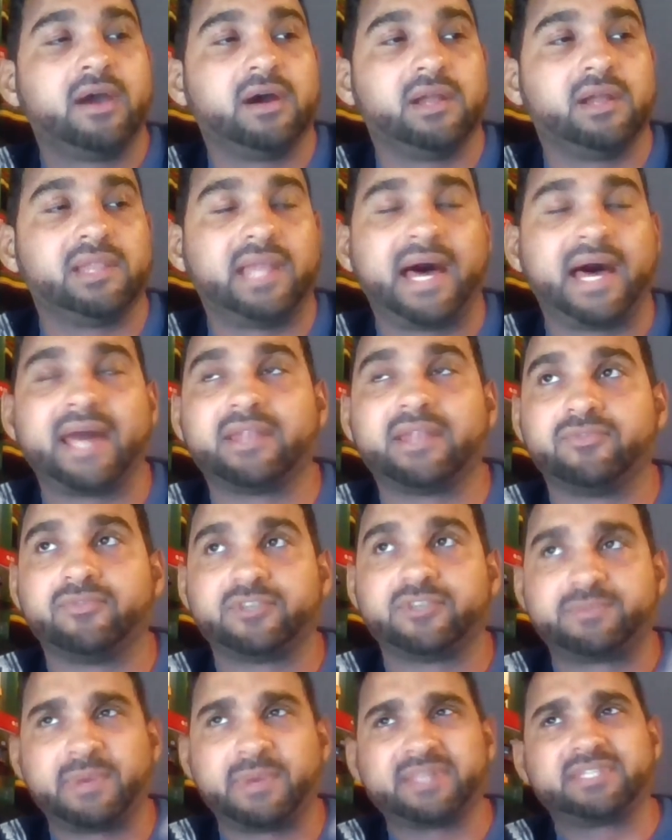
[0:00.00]
a lot of,
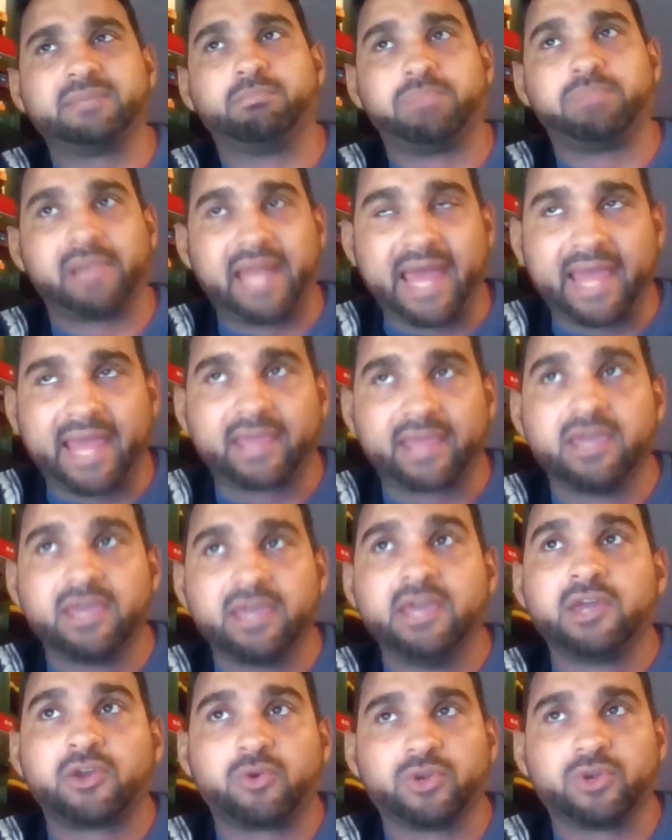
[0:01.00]
especially Black
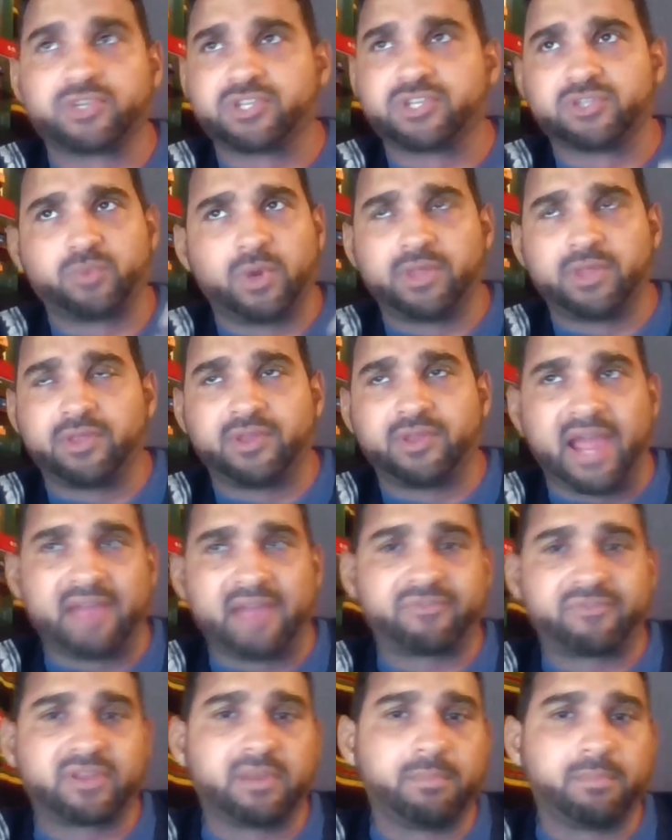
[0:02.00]
Christians, whether they're
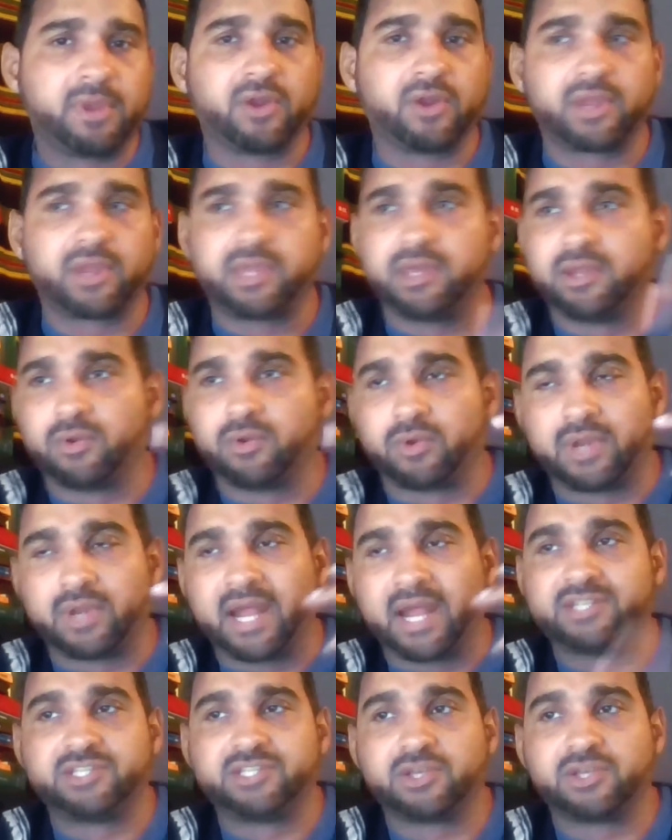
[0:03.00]
African American or
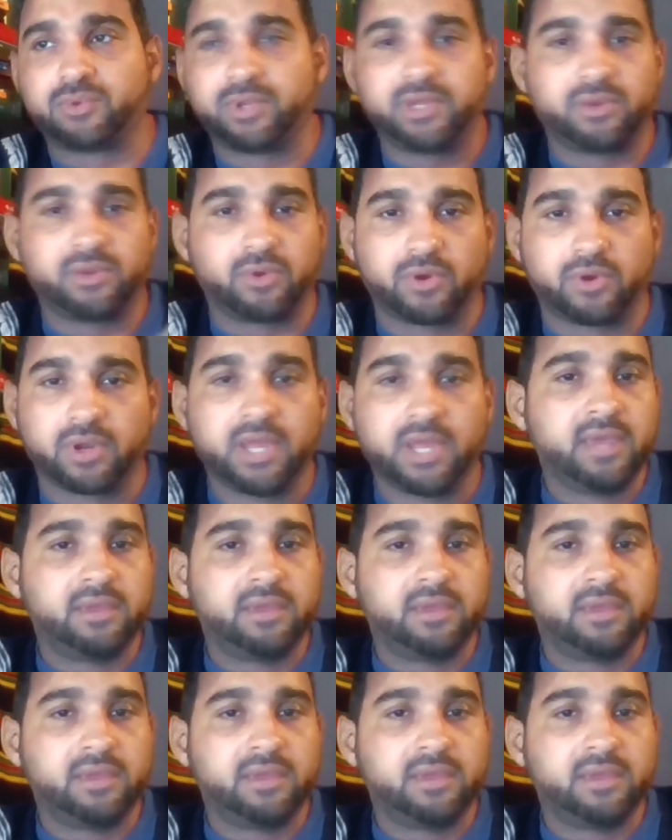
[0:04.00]
Nigerian or,